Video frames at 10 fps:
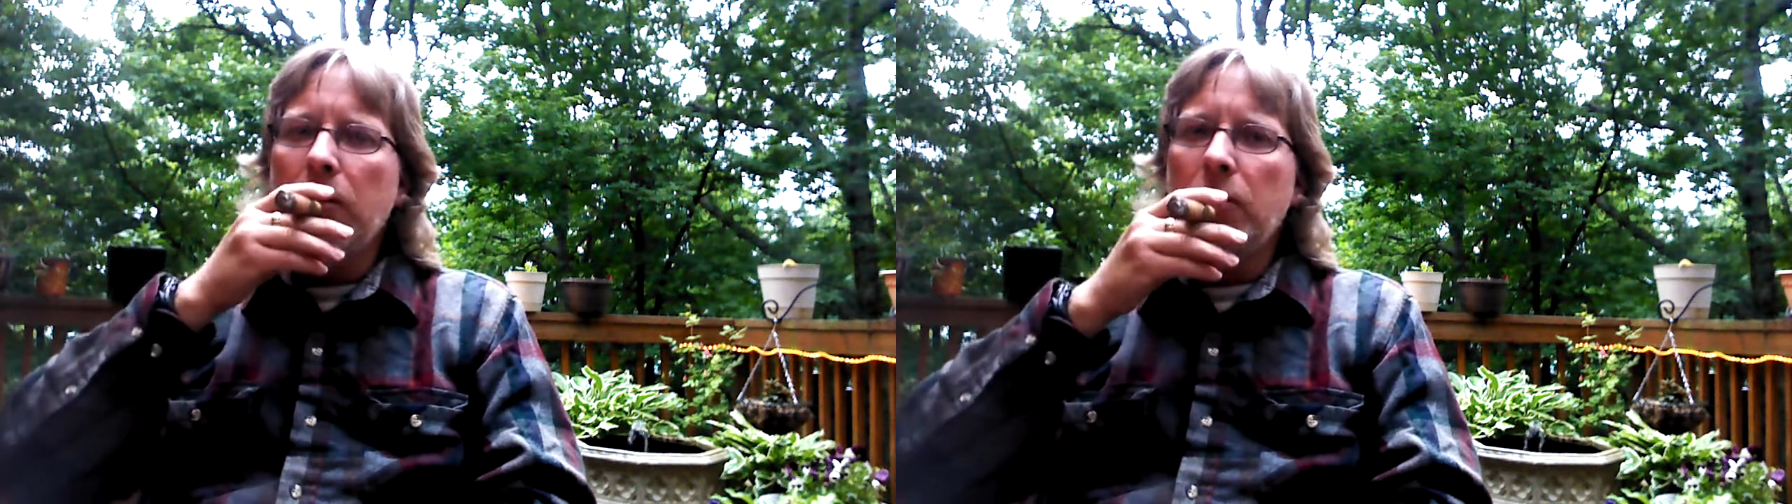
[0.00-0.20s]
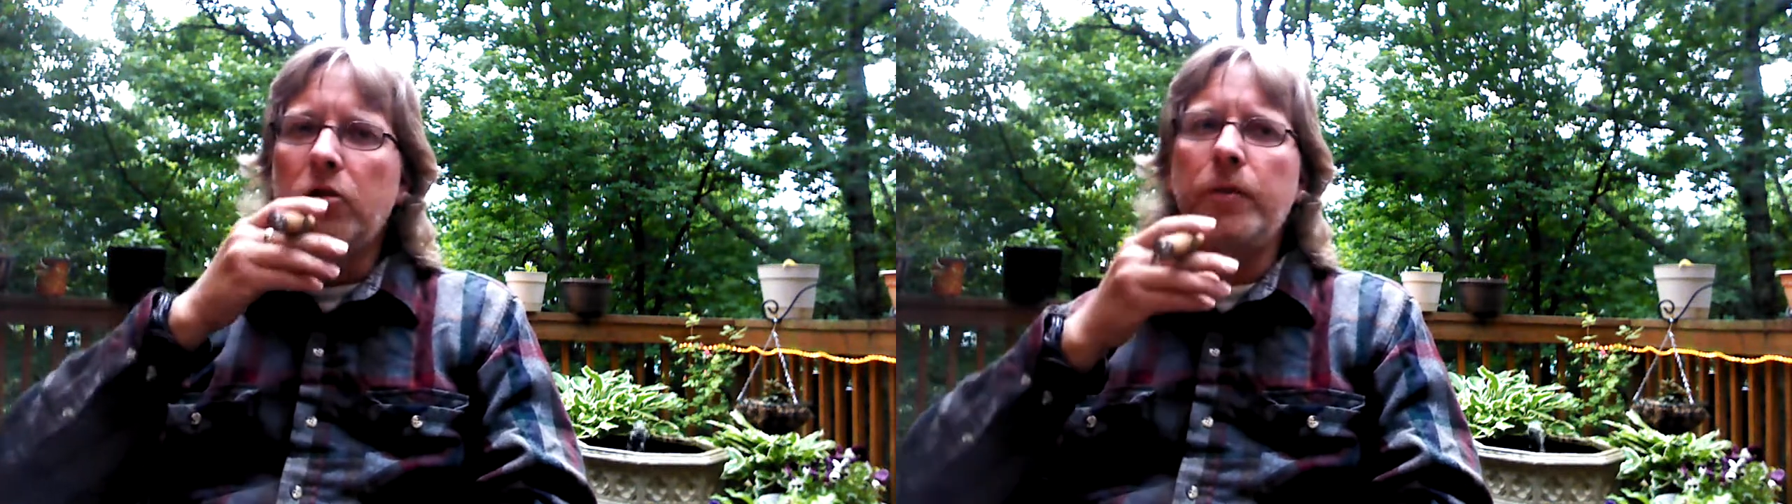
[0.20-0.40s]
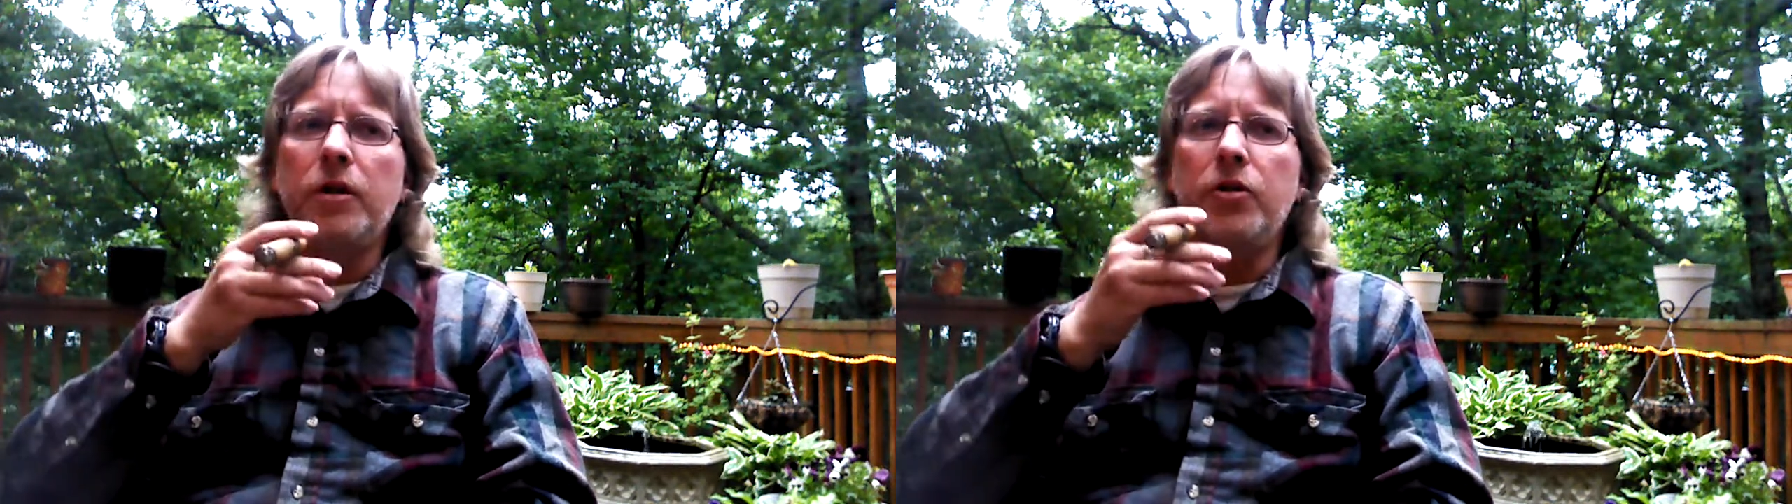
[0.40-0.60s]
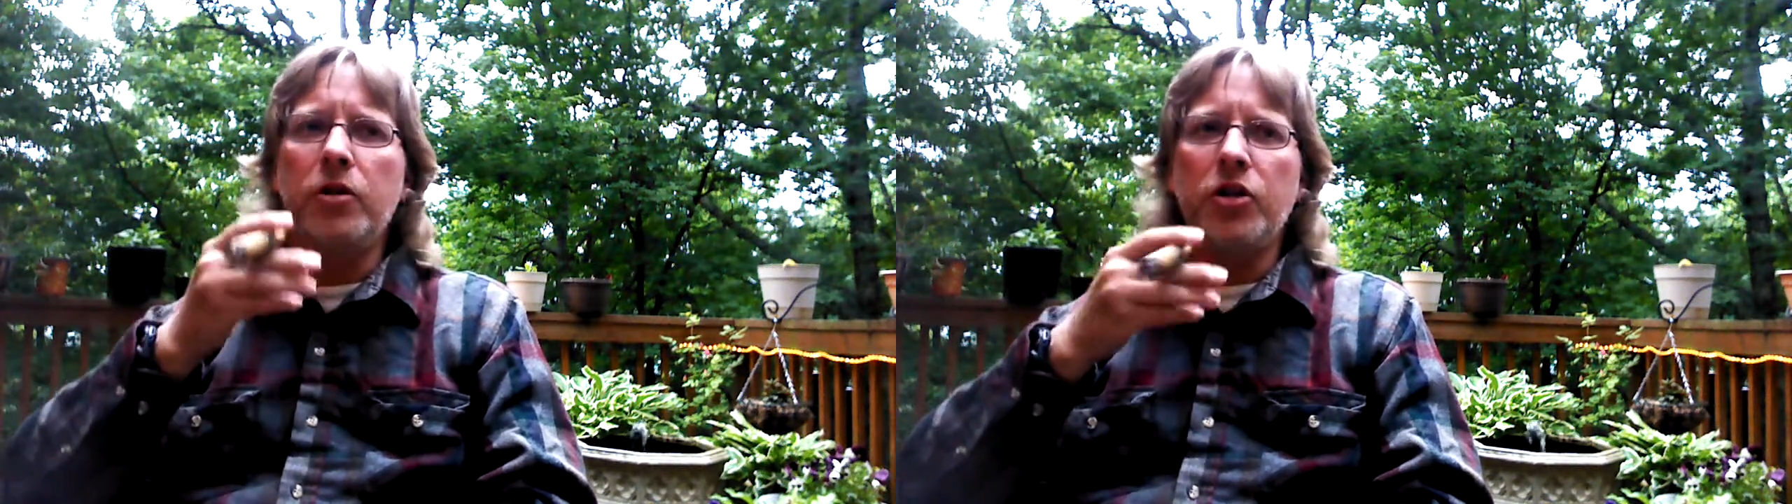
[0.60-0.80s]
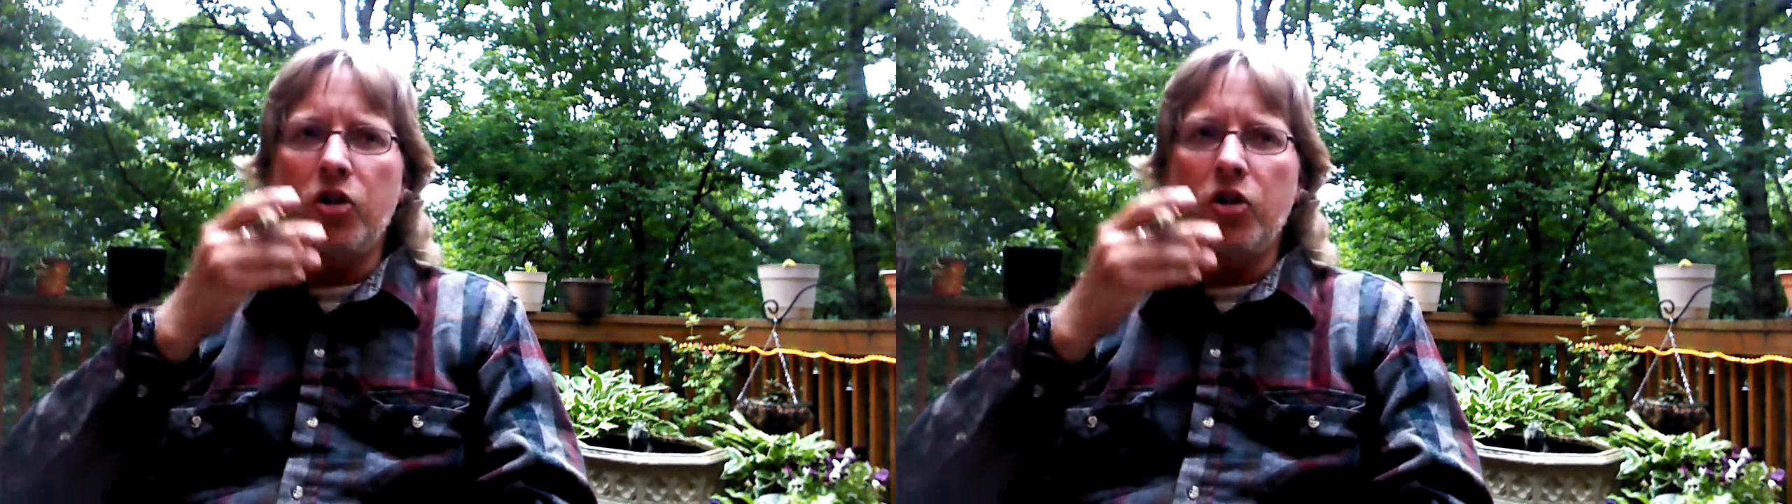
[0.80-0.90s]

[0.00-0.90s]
A little bit of dirty